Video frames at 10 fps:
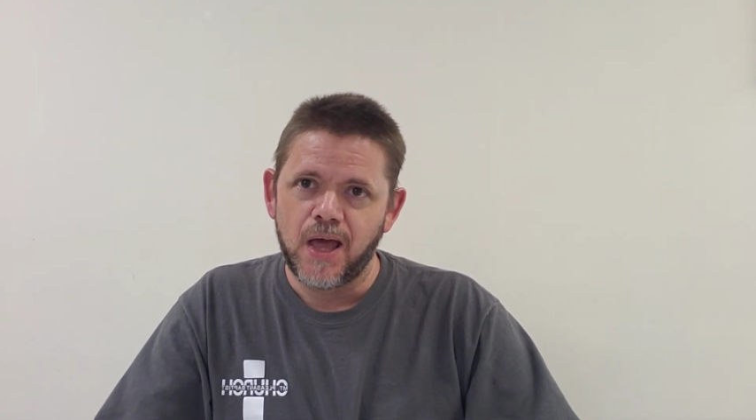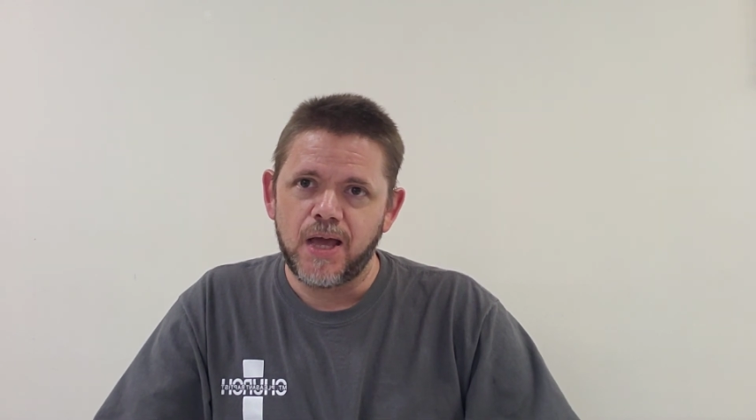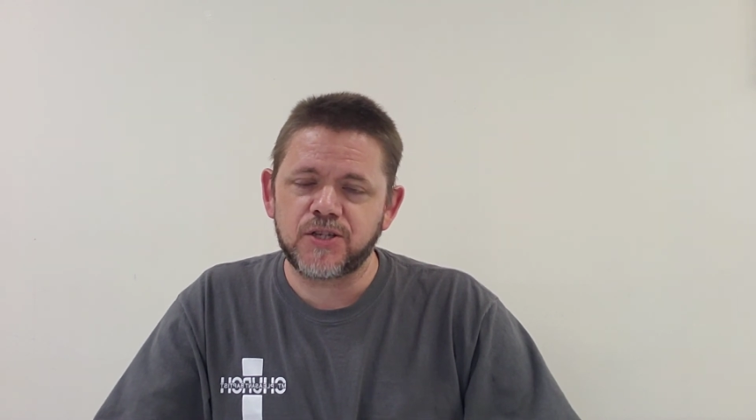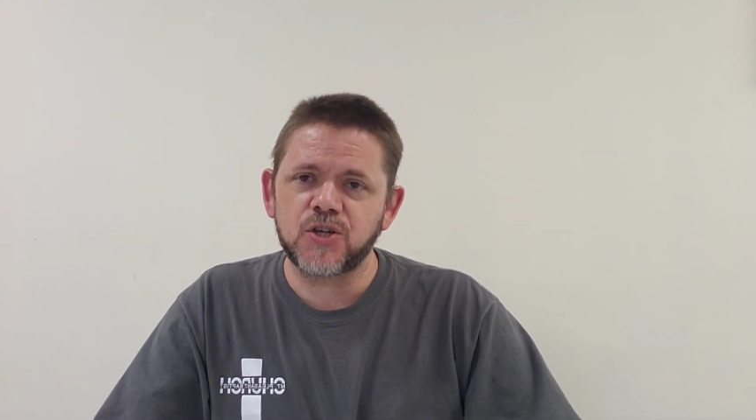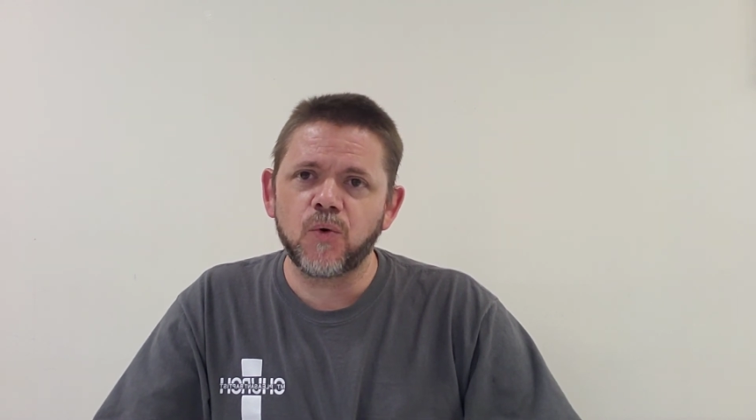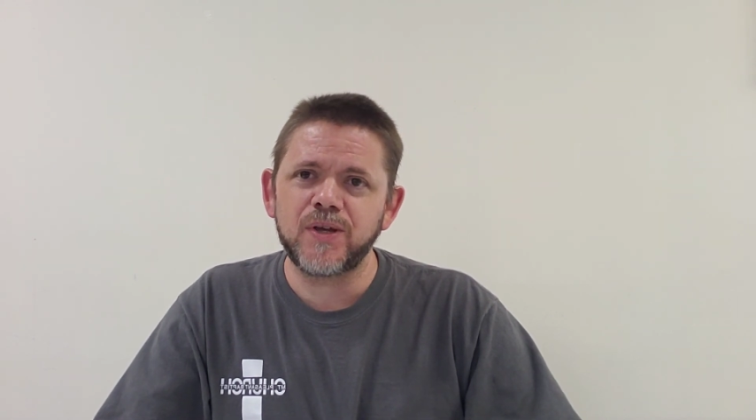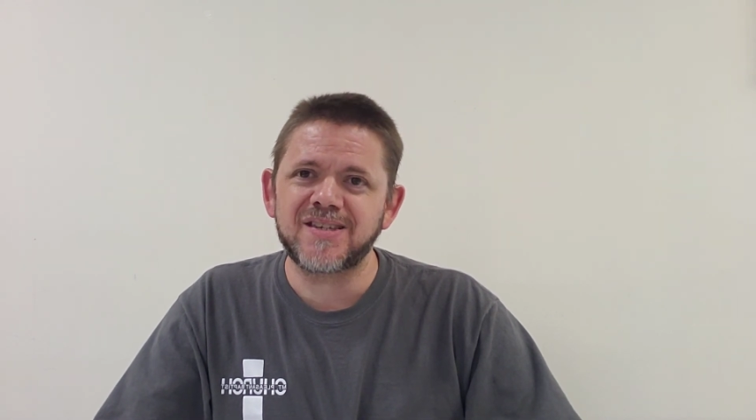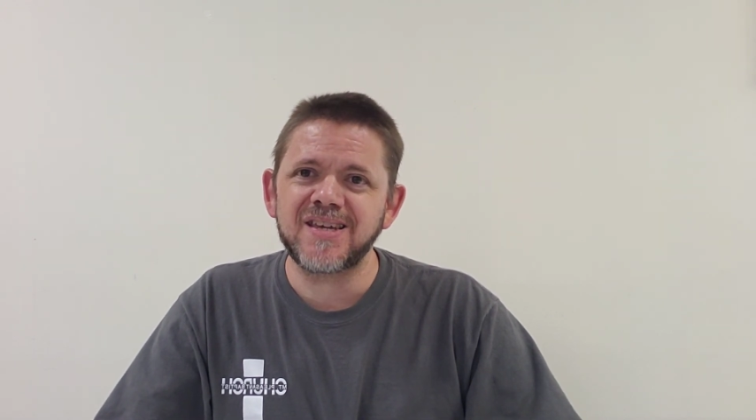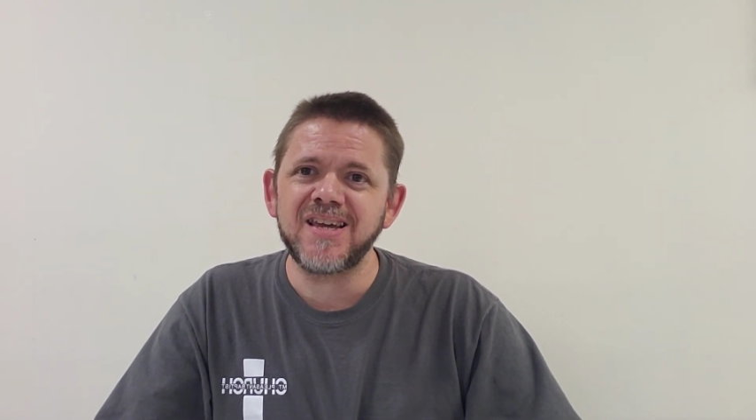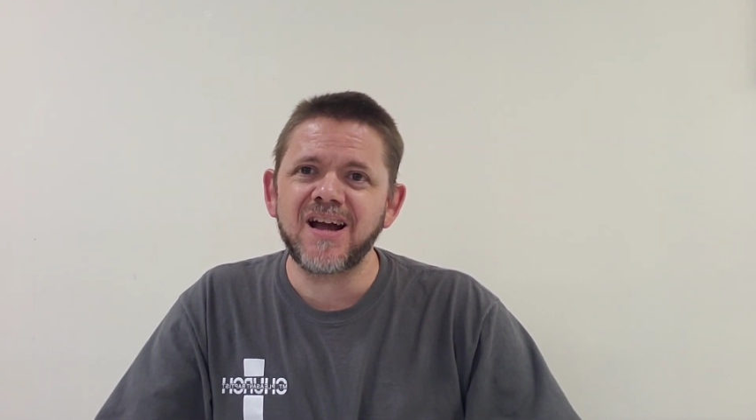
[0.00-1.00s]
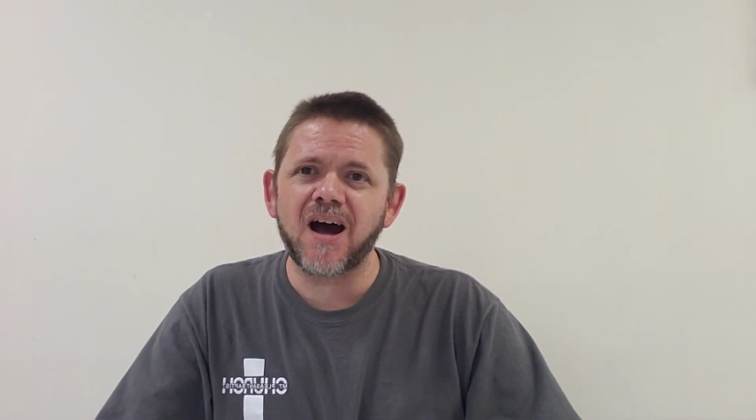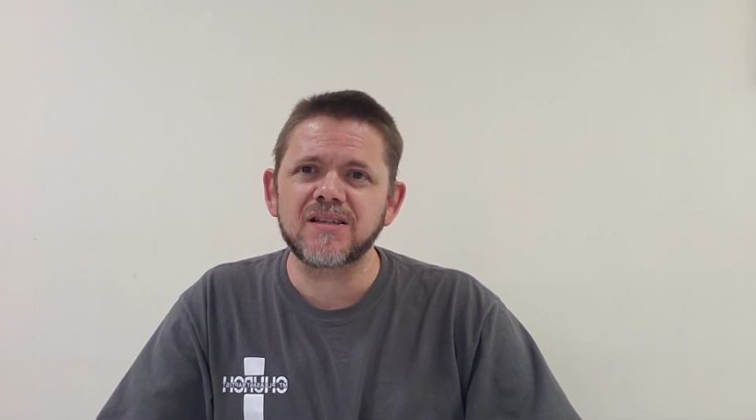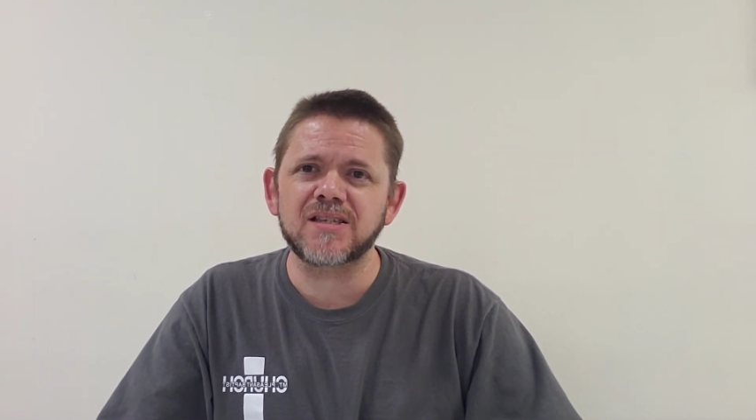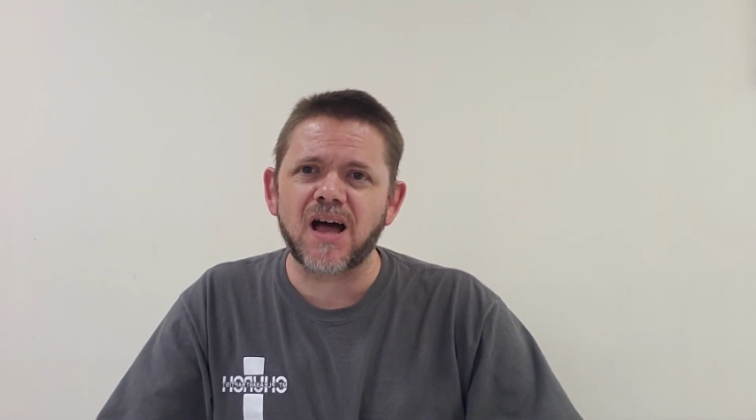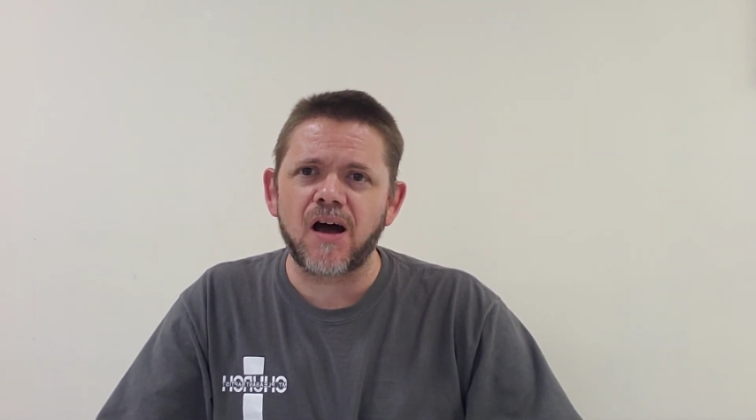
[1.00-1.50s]
And so we see
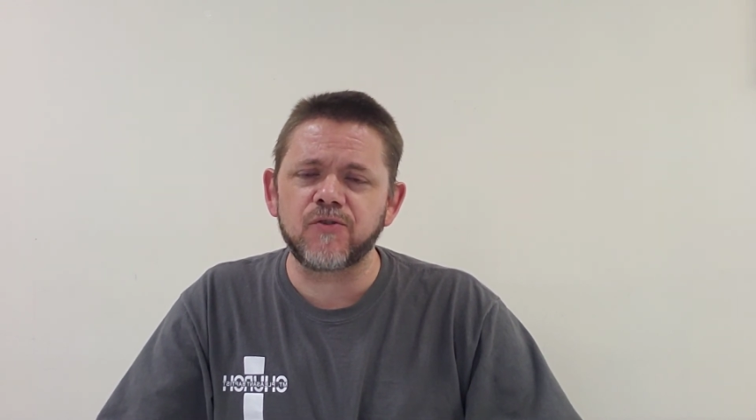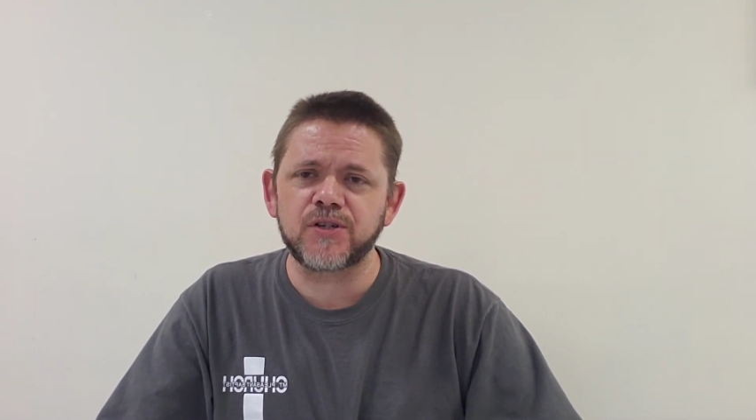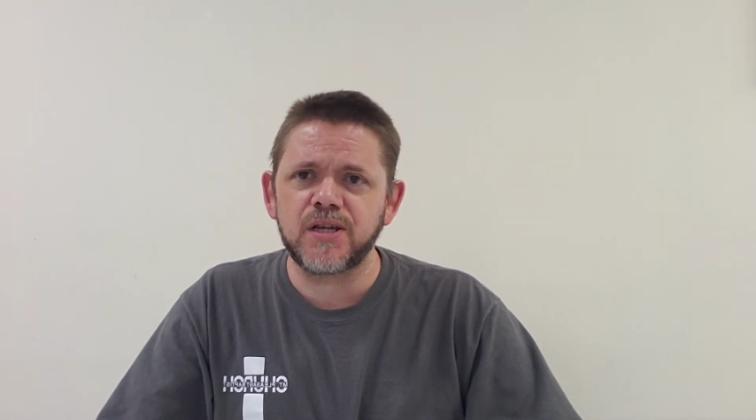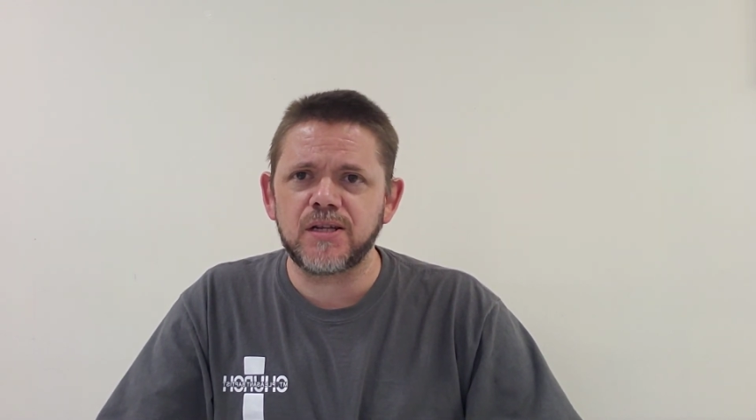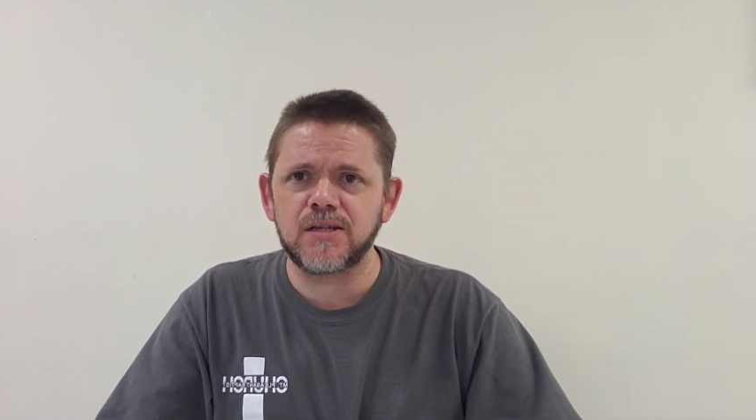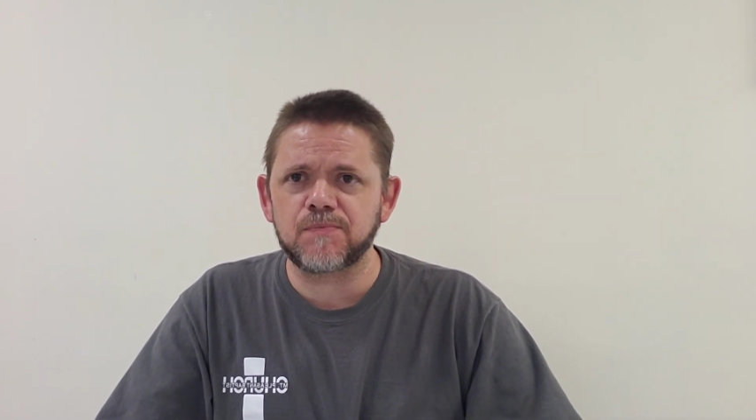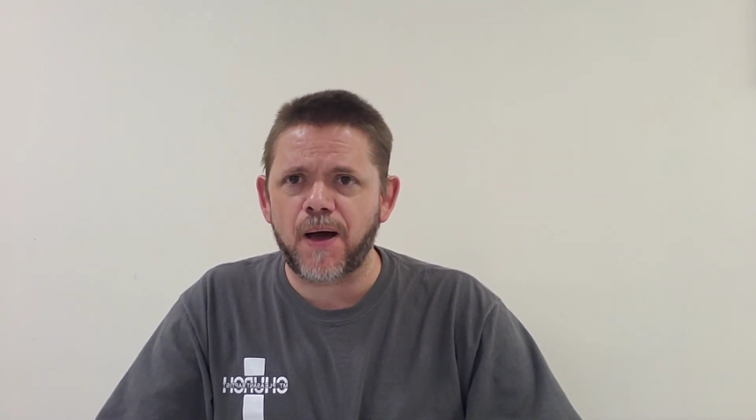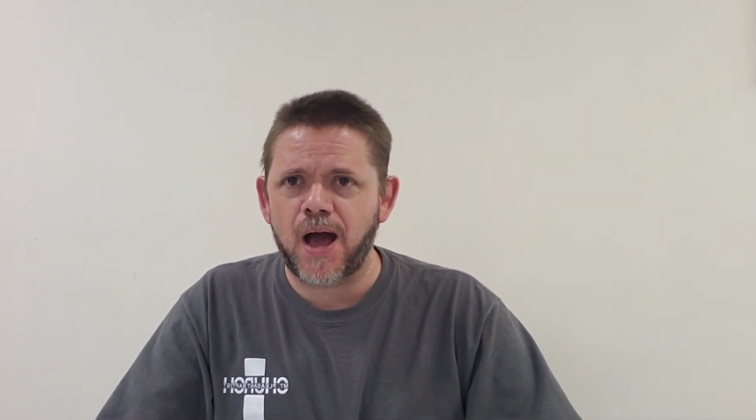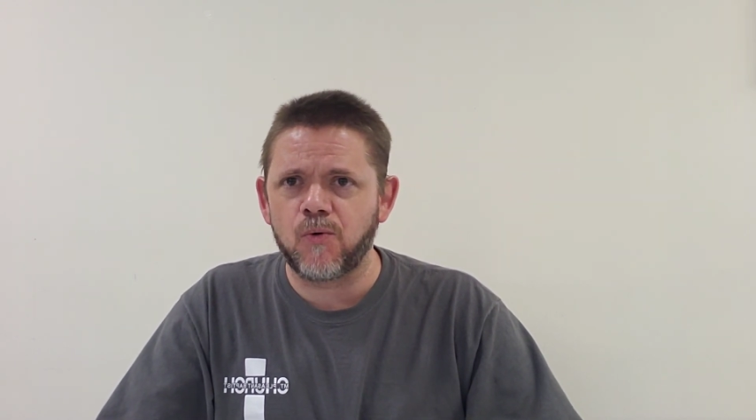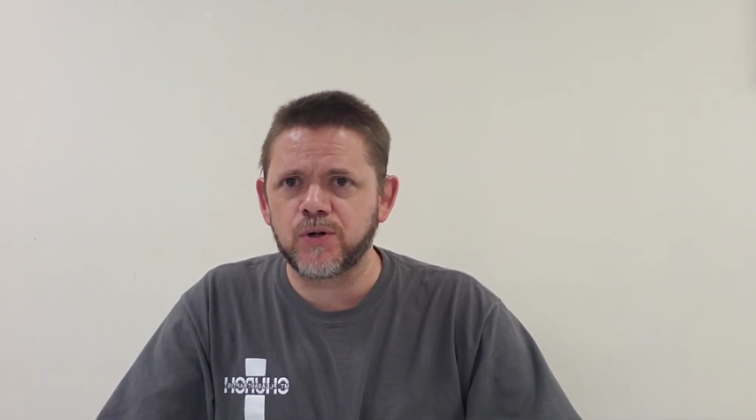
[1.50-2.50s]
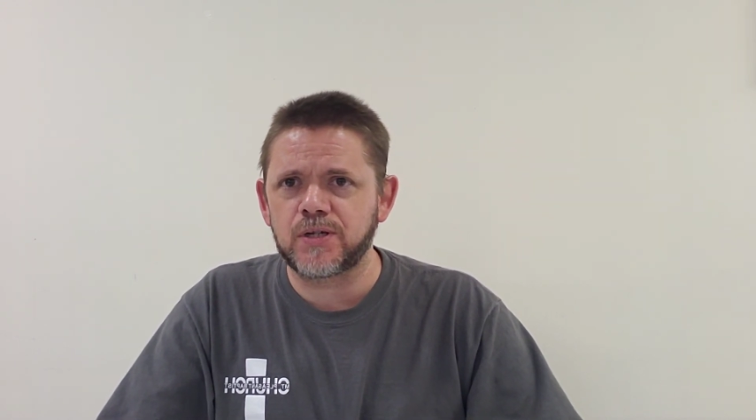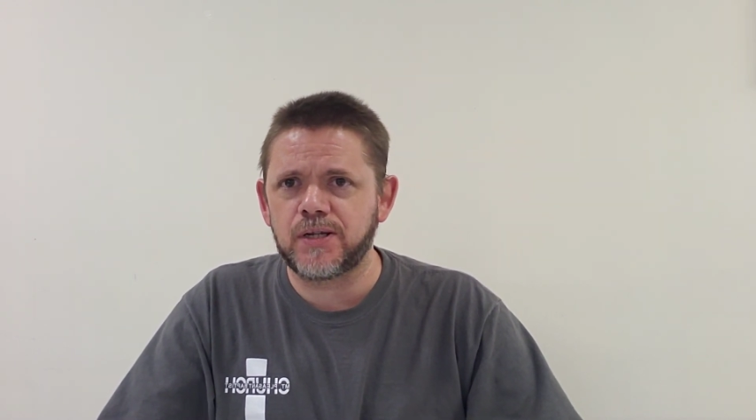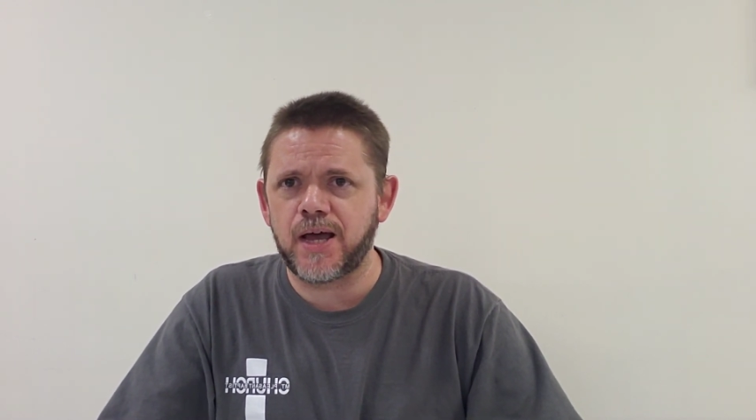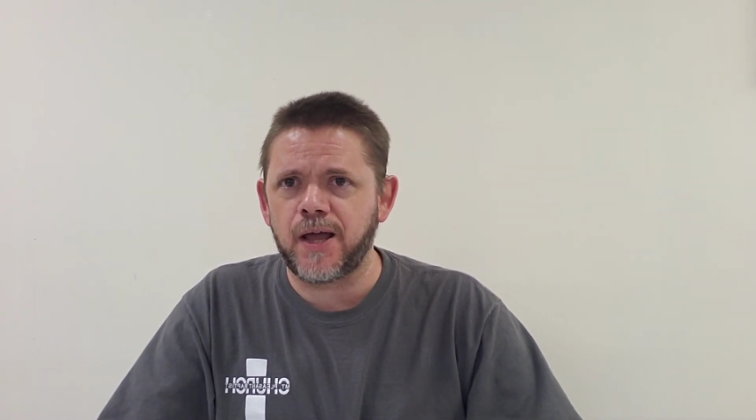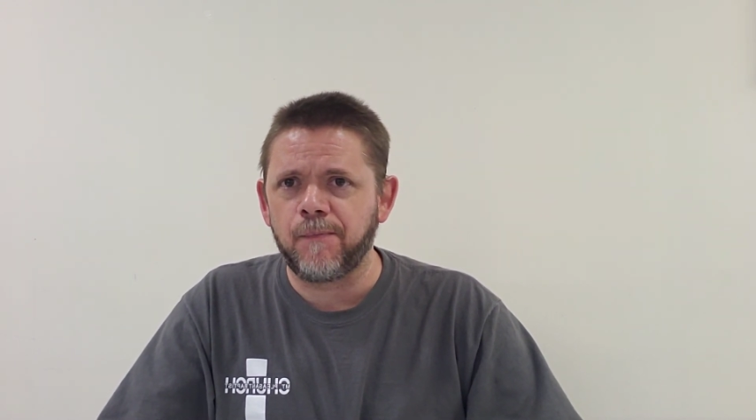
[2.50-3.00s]
God's sovereignty and His power
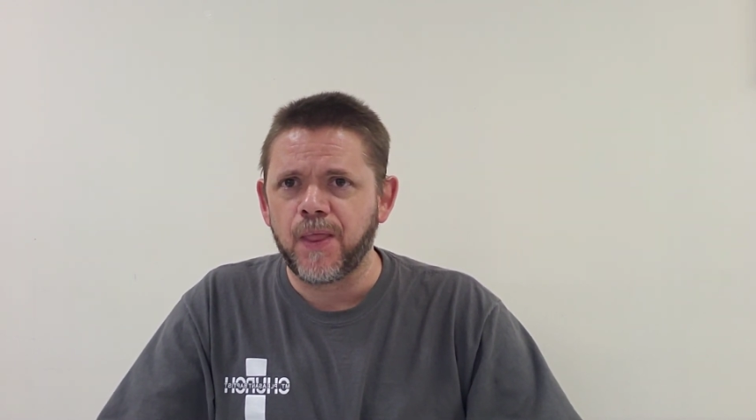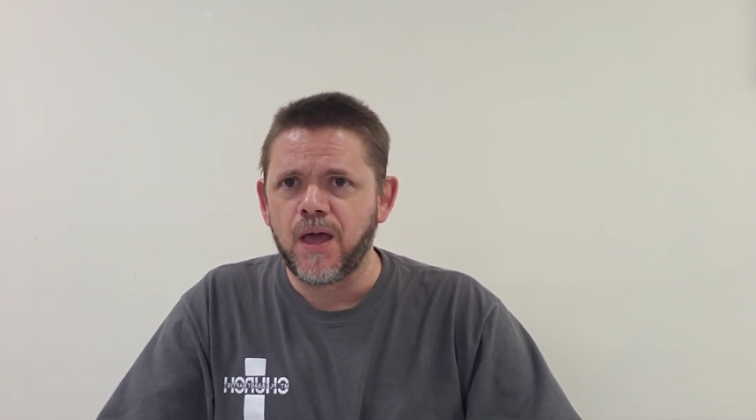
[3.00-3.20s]
today,